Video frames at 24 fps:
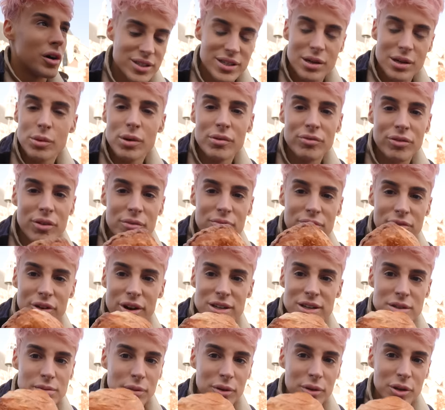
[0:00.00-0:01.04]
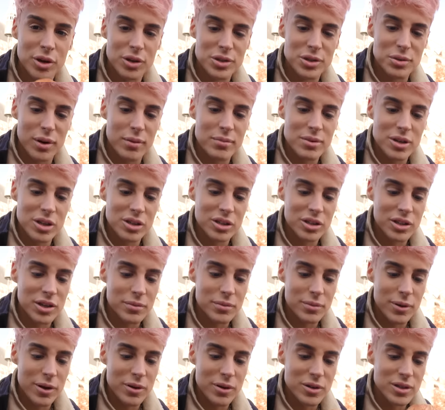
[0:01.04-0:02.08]
Someone from France probably knows what I'm talking
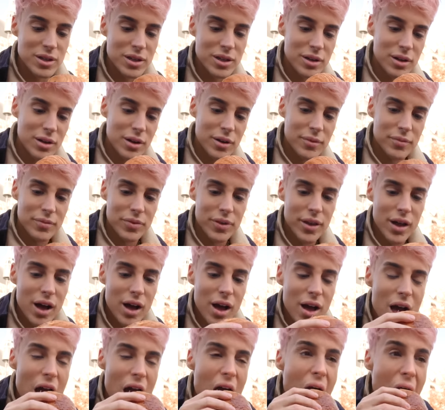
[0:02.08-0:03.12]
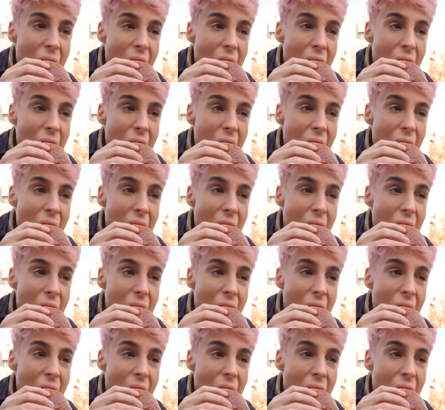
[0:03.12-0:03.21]
about. Uh,